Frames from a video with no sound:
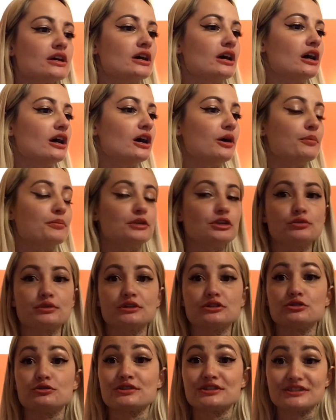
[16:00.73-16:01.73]
You
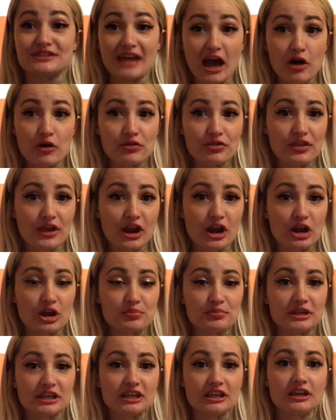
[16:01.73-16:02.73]
can do sound
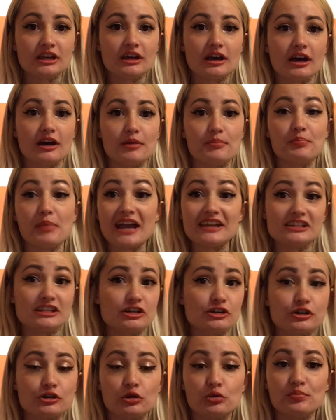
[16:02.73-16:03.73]
therapy,
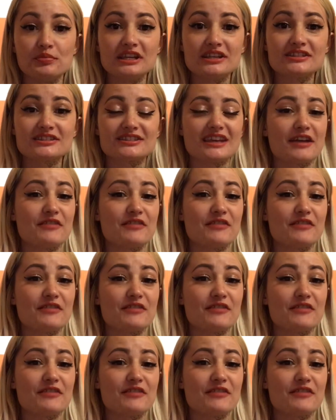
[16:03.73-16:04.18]
binaural beats.